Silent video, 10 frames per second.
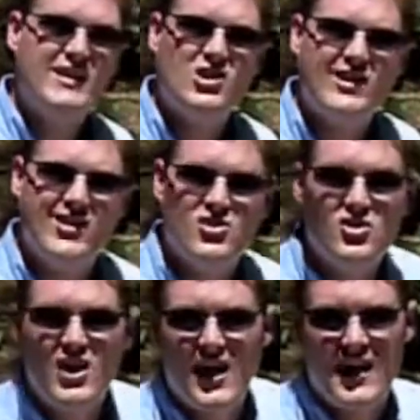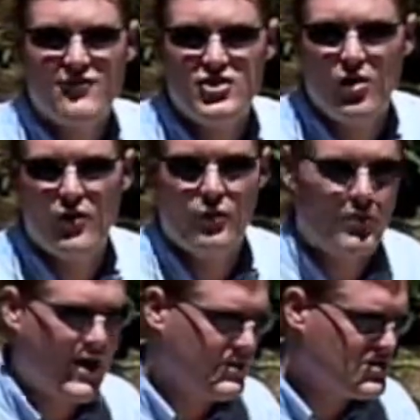clean on your gun after you go to the
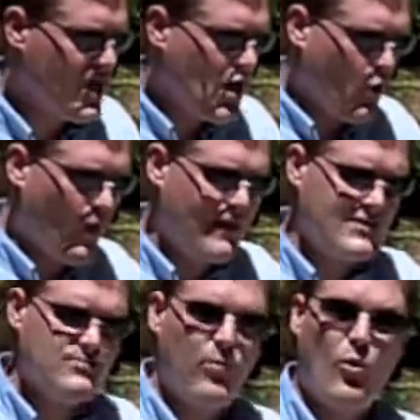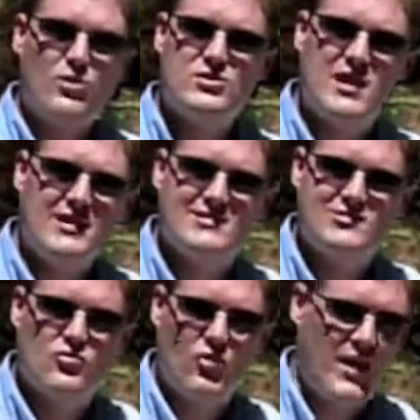range, one of these bore snakes
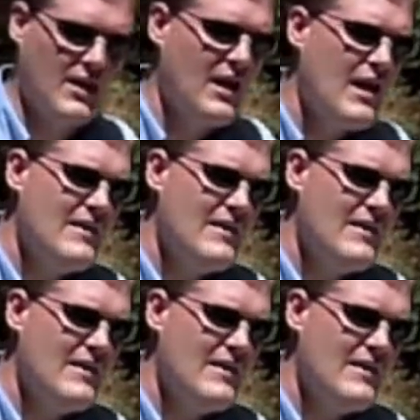is great.